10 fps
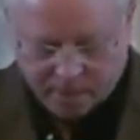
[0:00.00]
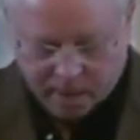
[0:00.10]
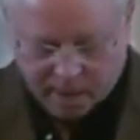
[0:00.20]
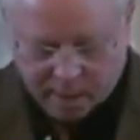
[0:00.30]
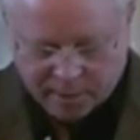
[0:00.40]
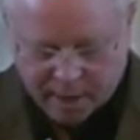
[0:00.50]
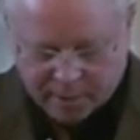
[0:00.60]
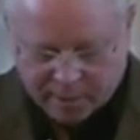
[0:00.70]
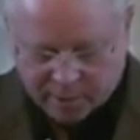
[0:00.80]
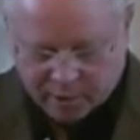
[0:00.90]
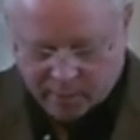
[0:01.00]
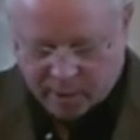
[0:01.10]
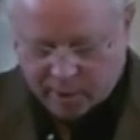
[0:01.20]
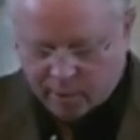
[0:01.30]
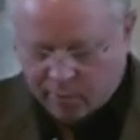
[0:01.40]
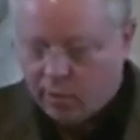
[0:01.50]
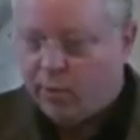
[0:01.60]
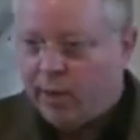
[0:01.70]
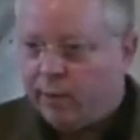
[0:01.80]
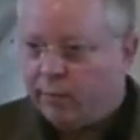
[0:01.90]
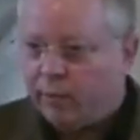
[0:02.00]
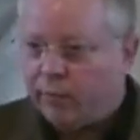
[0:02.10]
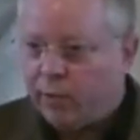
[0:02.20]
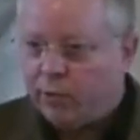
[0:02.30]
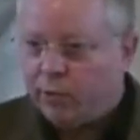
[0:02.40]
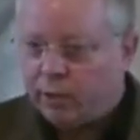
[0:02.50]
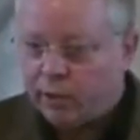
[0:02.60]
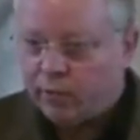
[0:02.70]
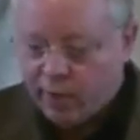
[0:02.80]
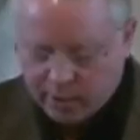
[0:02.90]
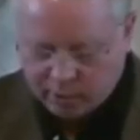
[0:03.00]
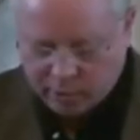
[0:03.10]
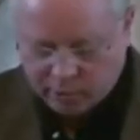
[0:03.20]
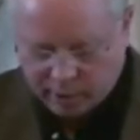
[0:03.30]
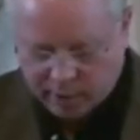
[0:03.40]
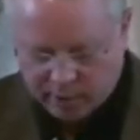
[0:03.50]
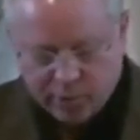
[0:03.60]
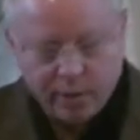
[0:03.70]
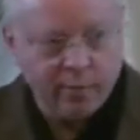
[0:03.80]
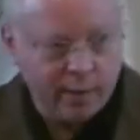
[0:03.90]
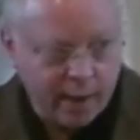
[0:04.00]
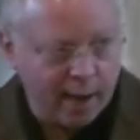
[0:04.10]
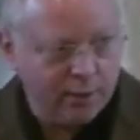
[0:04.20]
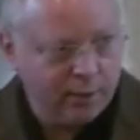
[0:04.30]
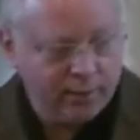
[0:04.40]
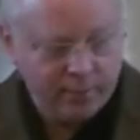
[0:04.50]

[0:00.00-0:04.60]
And I take this to mean that Rohde refused to confess her sins and recant.